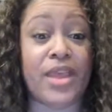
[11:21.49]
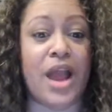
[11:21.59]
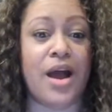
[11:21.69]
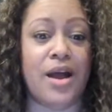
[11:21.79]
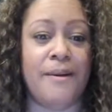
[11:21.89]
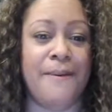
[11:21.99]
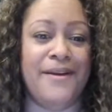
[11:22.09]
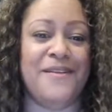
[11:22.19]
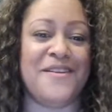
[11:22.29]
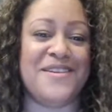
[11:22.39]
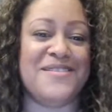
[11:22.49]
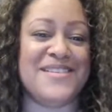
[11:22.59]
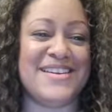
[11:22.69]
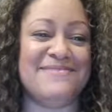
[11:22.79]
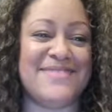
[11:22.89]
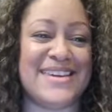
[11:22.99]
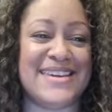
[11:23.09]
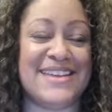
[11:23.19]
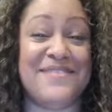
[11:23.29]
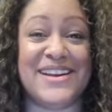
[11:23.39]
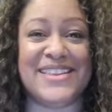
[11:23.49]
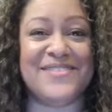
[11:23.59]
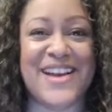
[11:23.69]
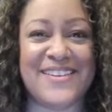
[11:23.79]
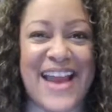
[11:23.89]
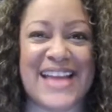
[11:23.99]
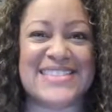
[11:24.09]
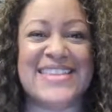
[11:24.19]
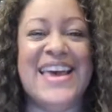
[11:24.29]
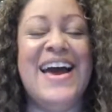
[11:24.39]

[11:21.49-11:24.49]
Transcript: Or you could be one of the Rugrats.